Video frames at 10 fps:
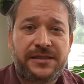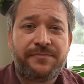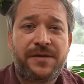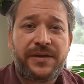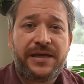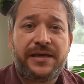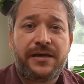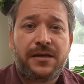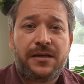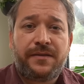seem to
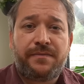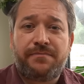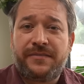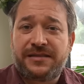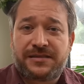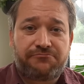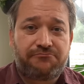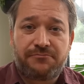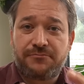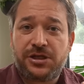be this,
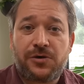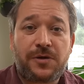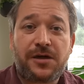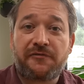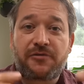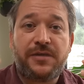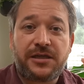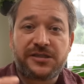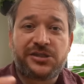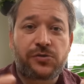you know,
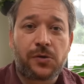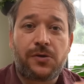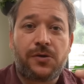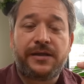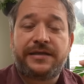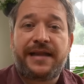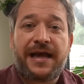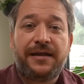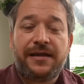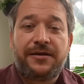government control in
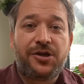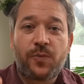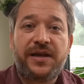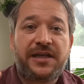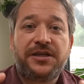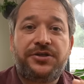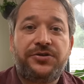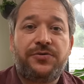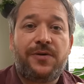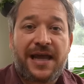that nobody can
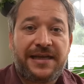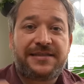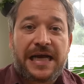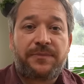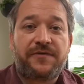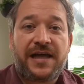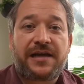do any type of